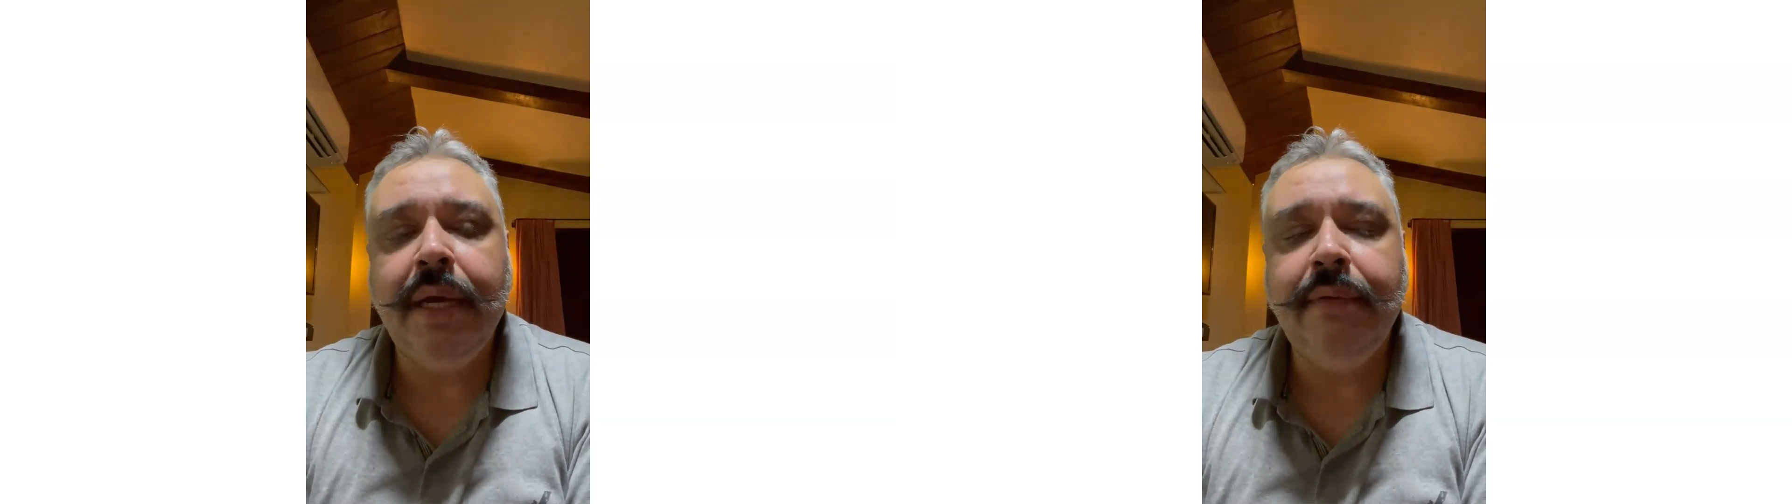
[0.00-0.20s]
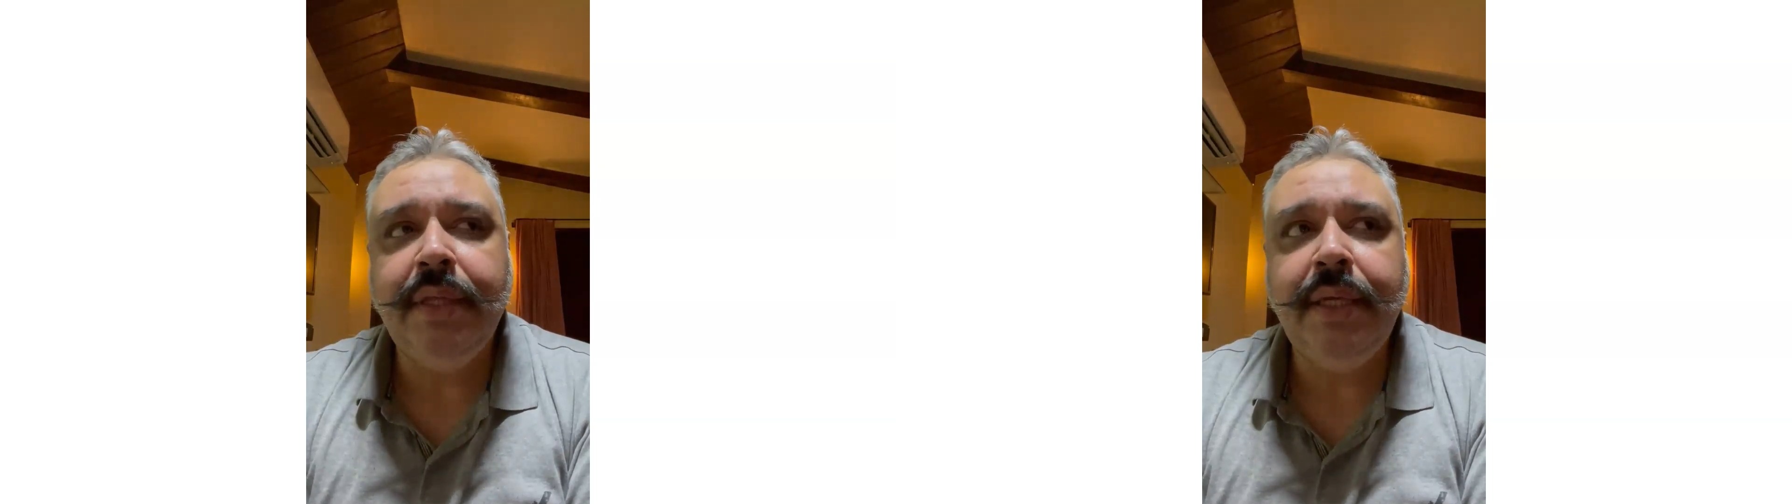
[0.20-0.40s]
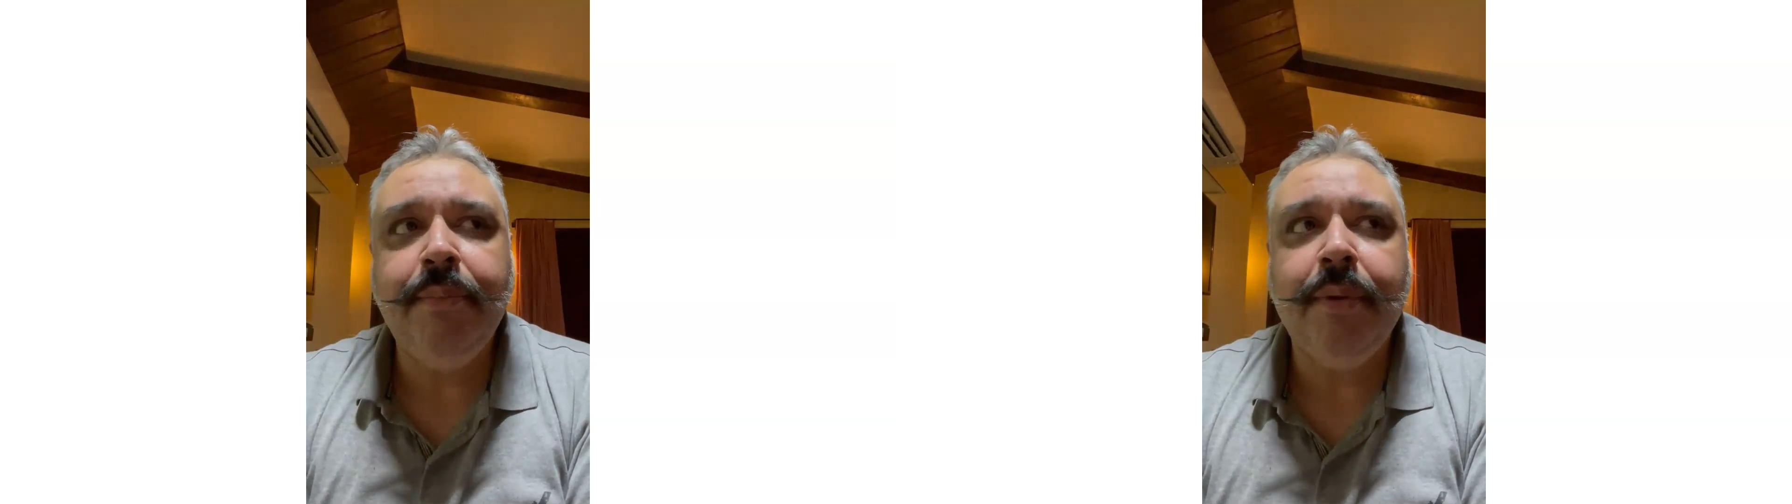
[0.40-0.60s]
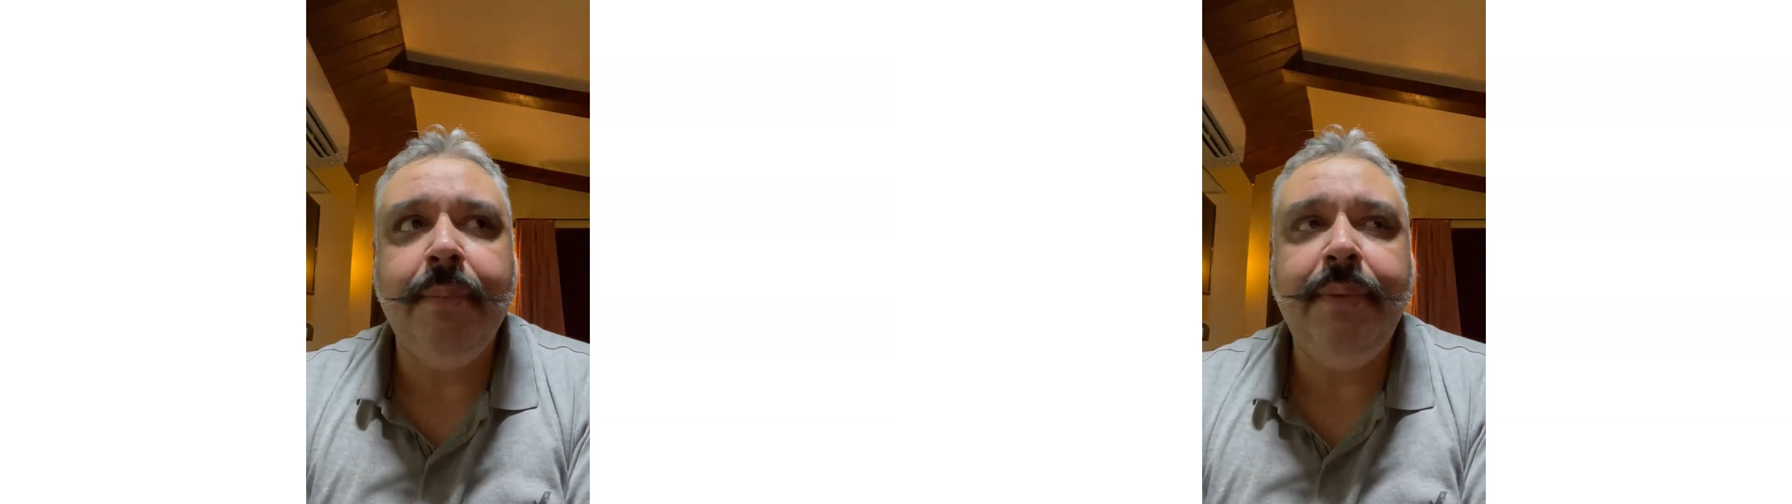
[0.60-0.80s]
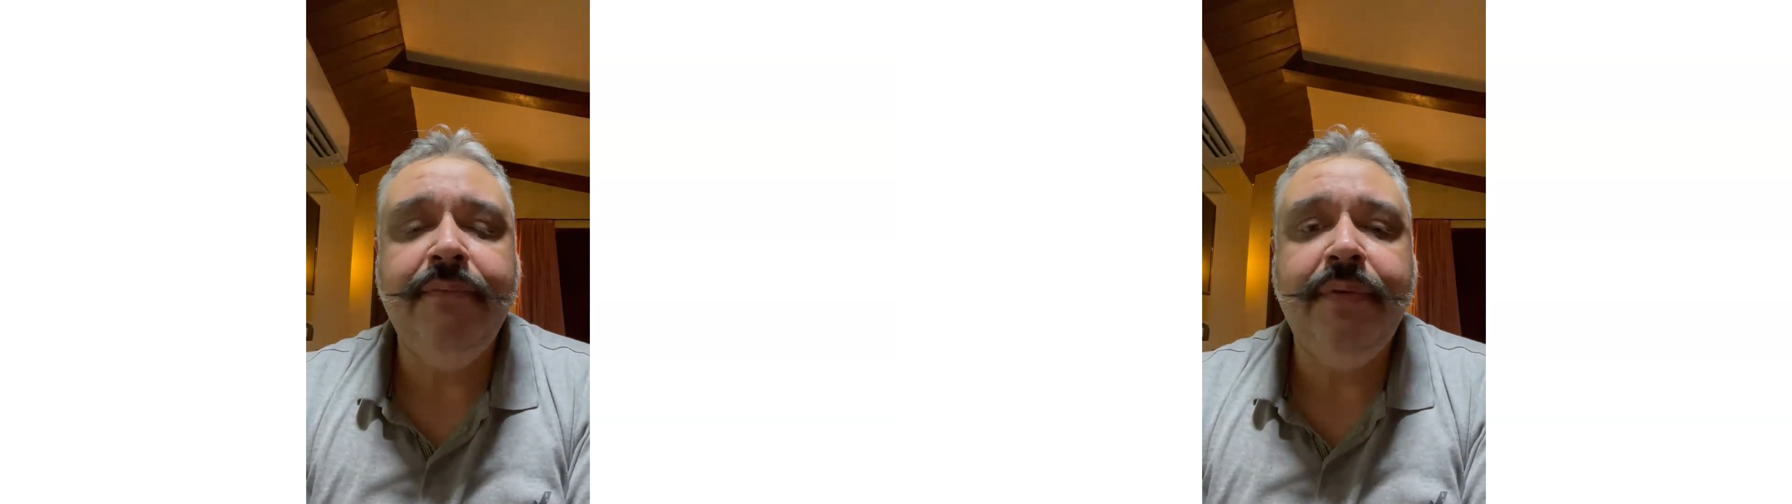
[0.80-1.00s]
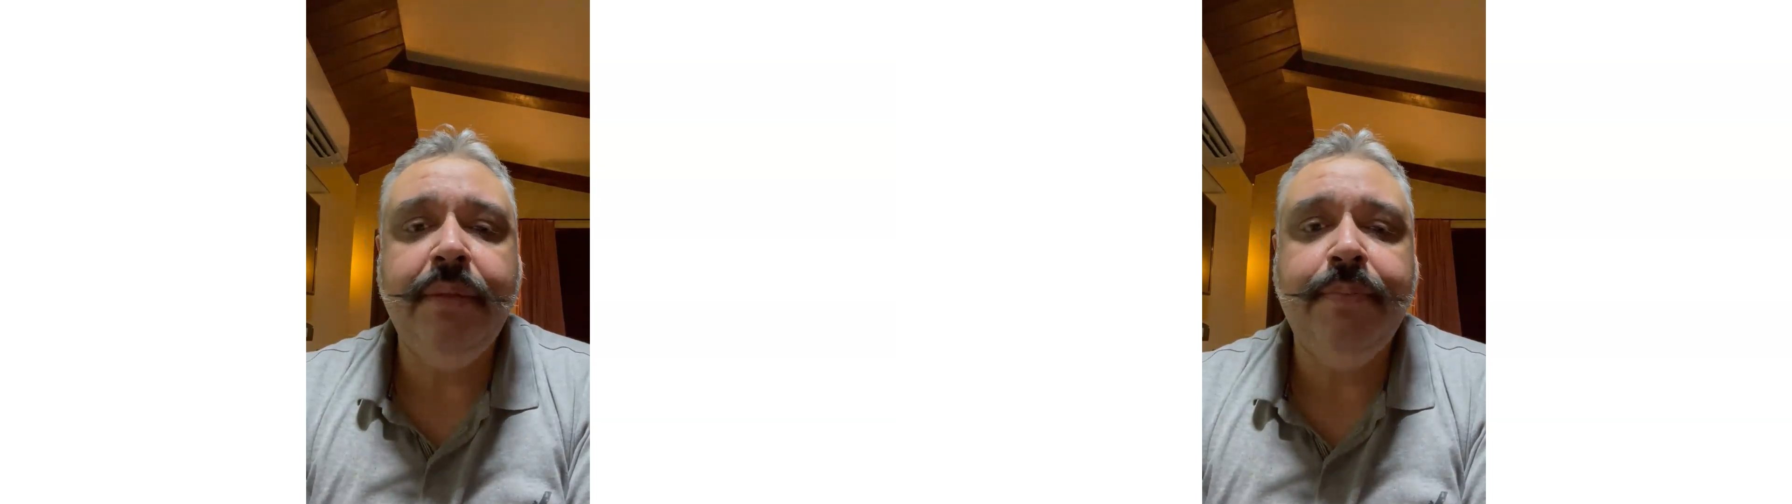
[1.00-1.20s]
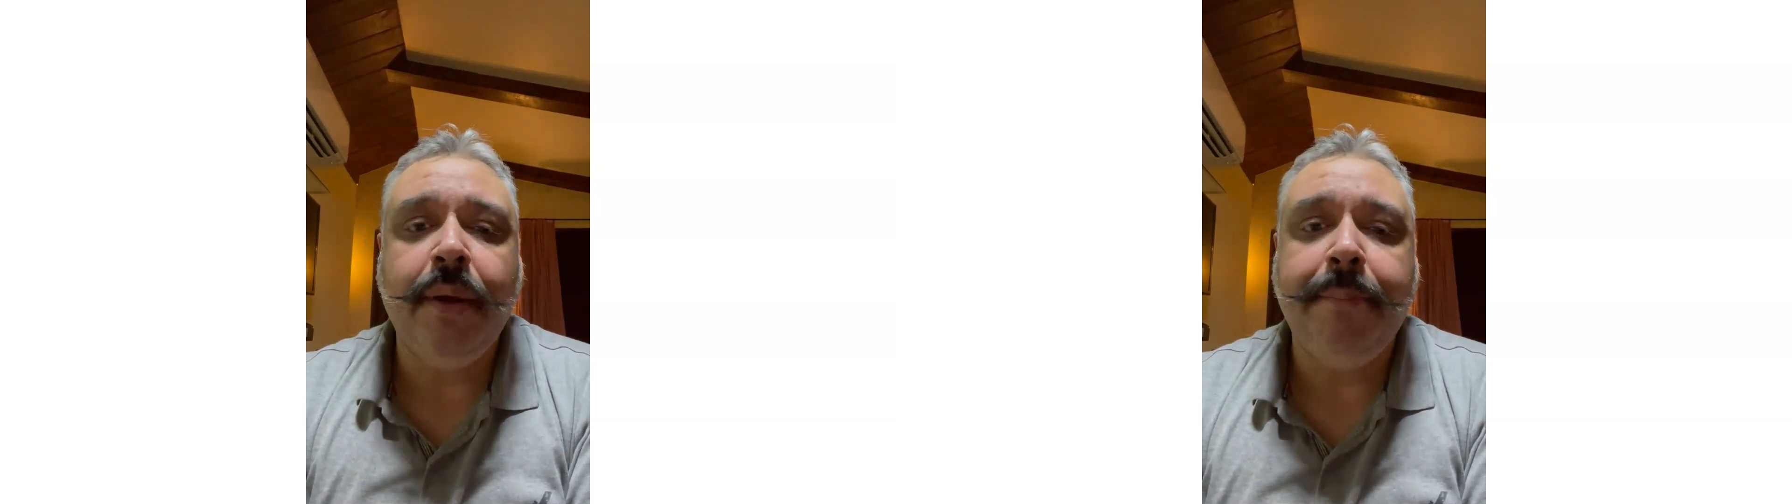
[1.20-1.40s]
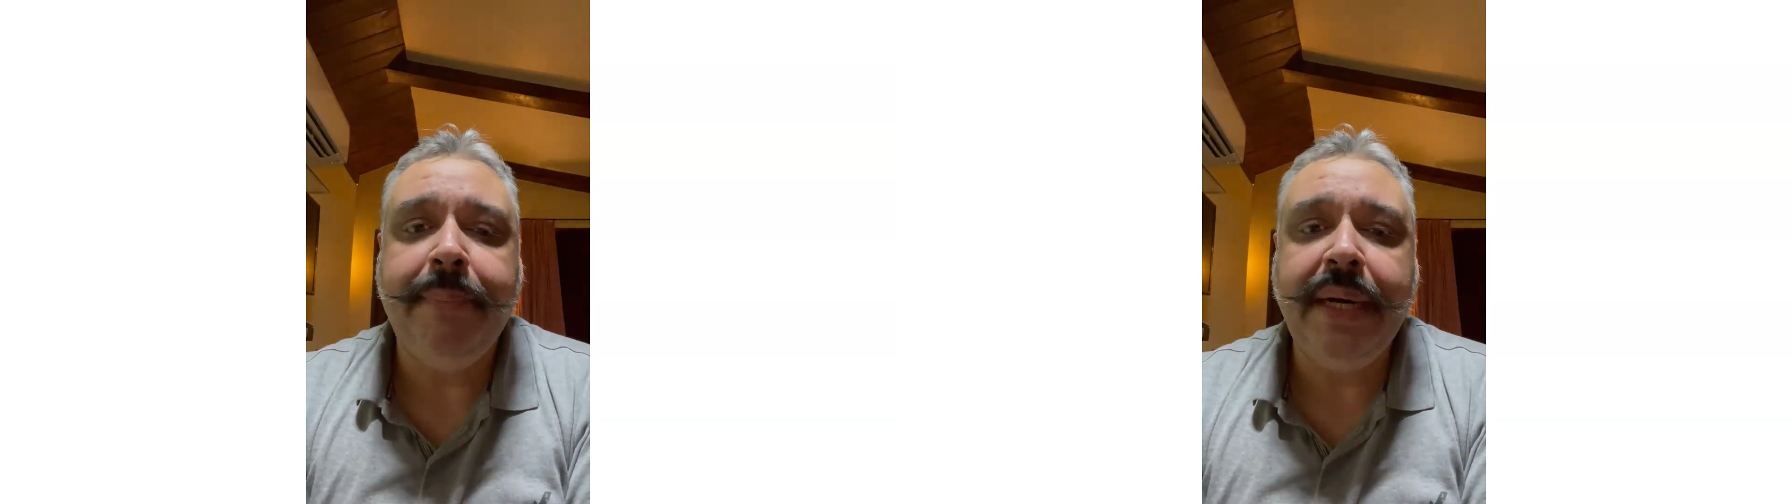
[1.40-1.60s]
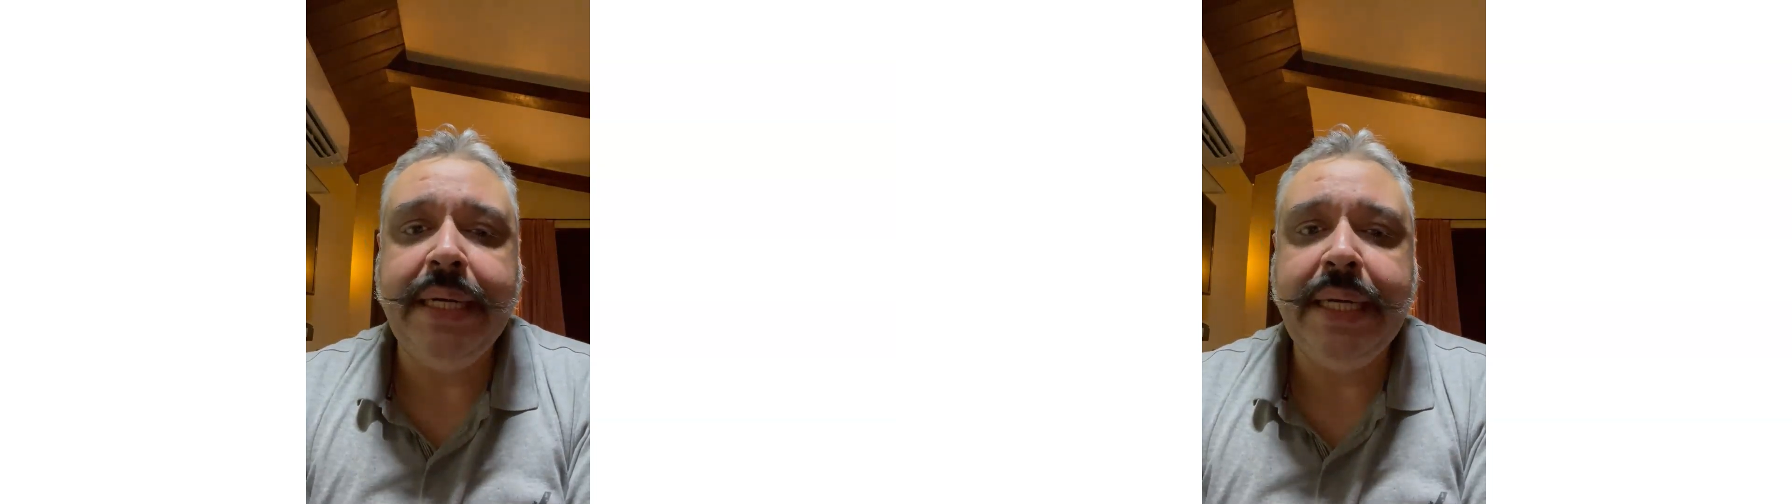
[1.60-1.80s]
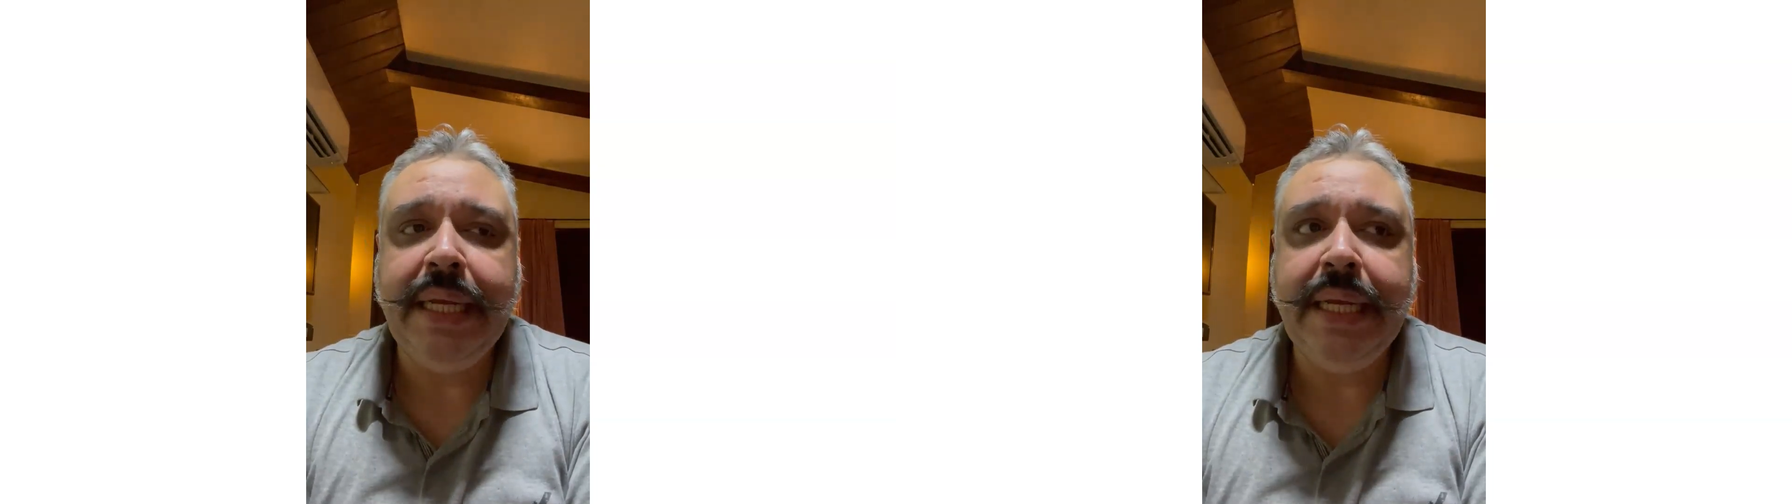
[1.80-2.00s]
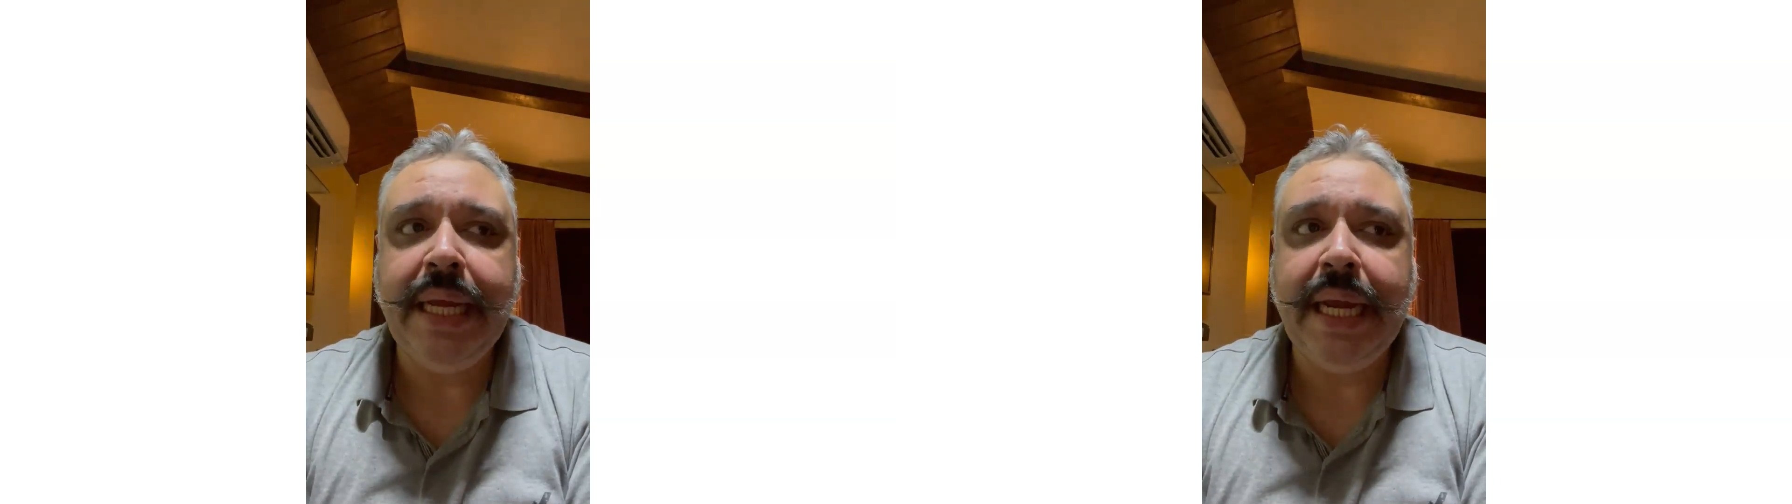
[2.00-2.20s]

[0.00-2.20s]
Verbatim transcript: I've seen problems with property